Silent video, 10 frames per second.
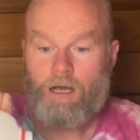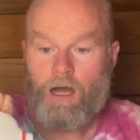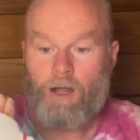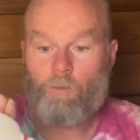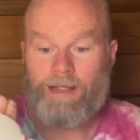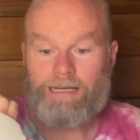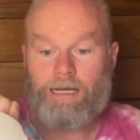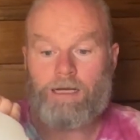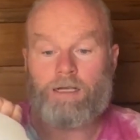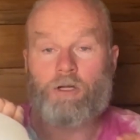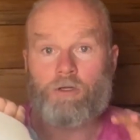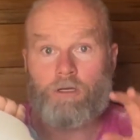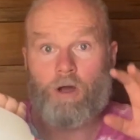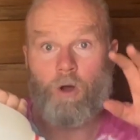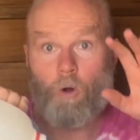I went and I got
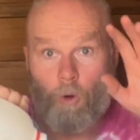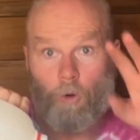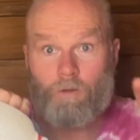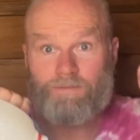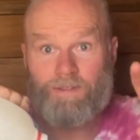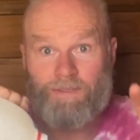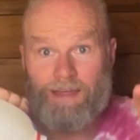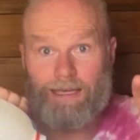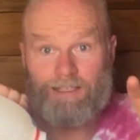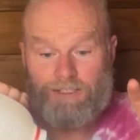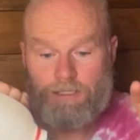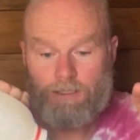all of the things